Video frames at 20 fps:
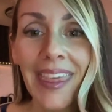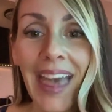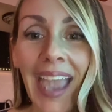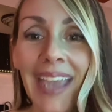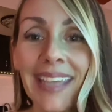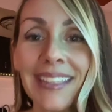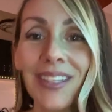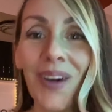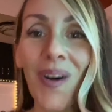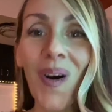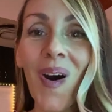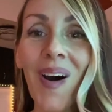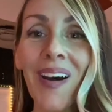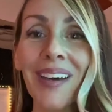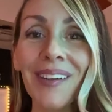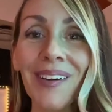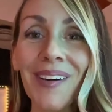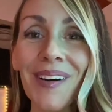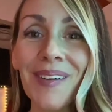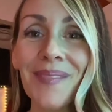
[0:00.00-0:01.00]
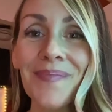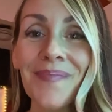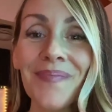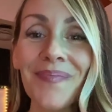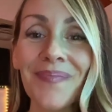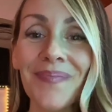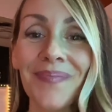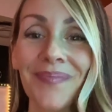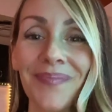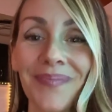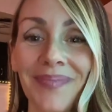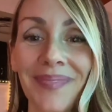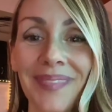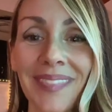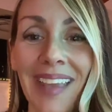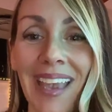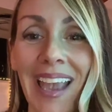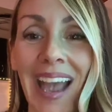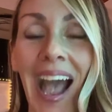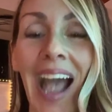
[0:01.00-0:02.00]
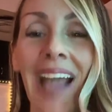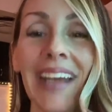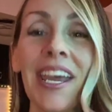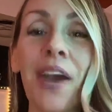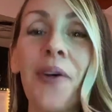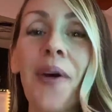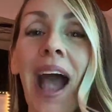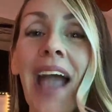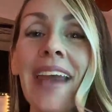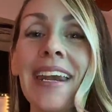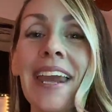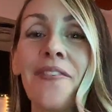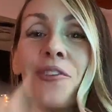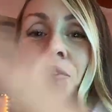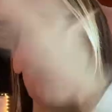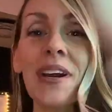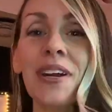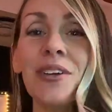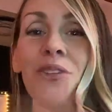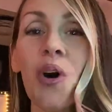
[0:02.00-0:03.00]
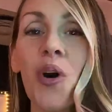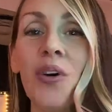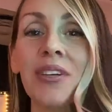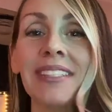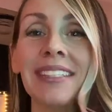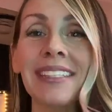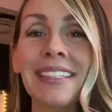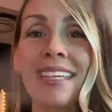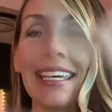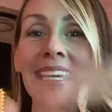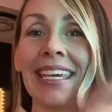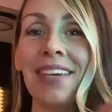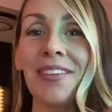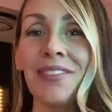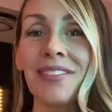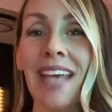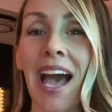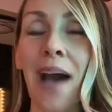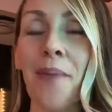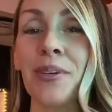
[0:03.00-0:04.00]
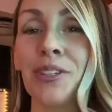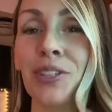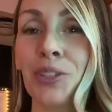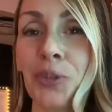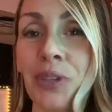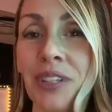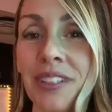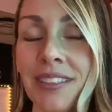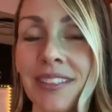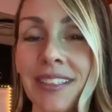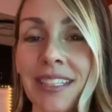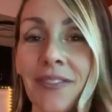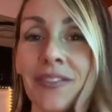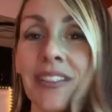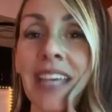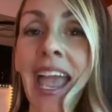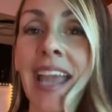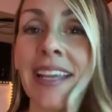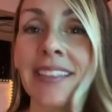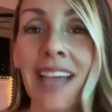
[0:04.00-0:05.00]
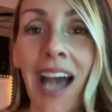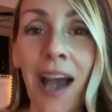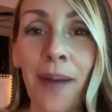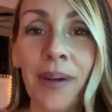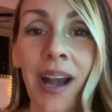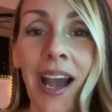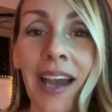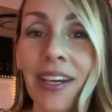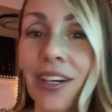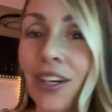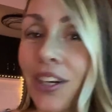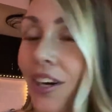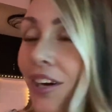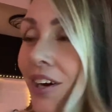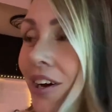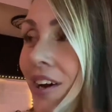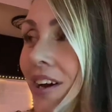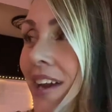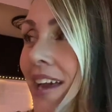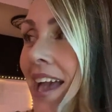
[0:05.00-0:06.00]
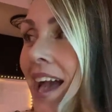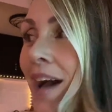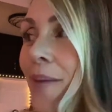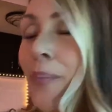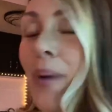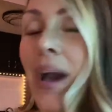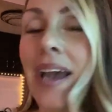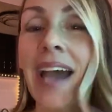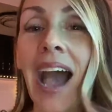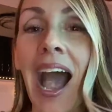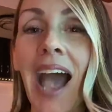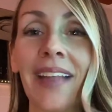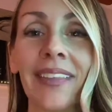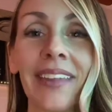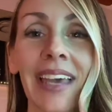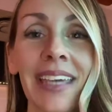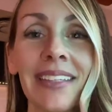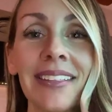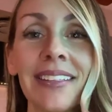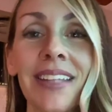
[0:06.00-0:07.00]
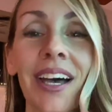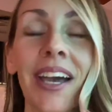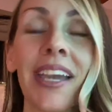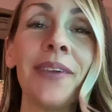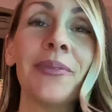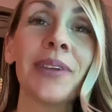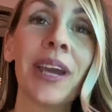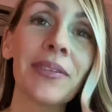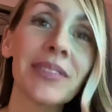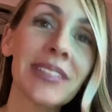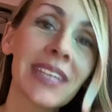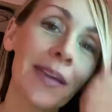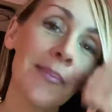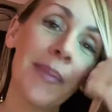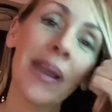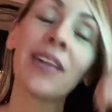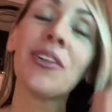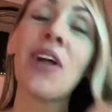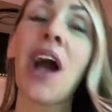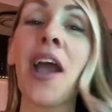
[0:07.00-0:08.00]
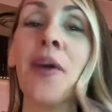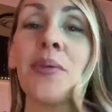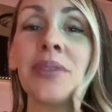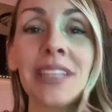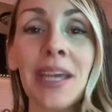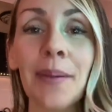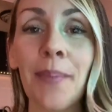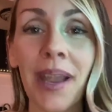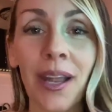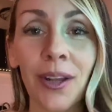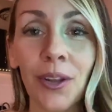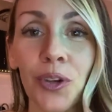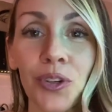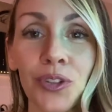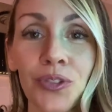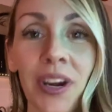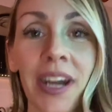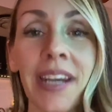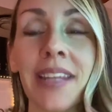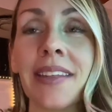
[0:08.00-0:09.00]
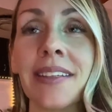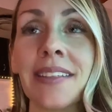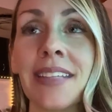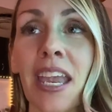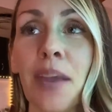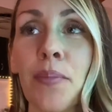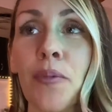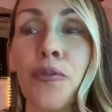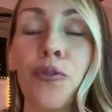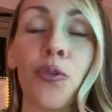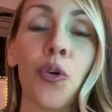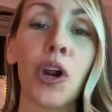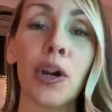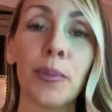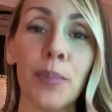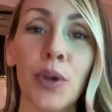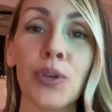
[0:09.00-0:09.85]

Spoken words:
Thanks, Autumn. I know, I never wear long sleeves. I'm a short sleeve tank top kind of girl. But last night when I was getting I always get my clothes ready the day before.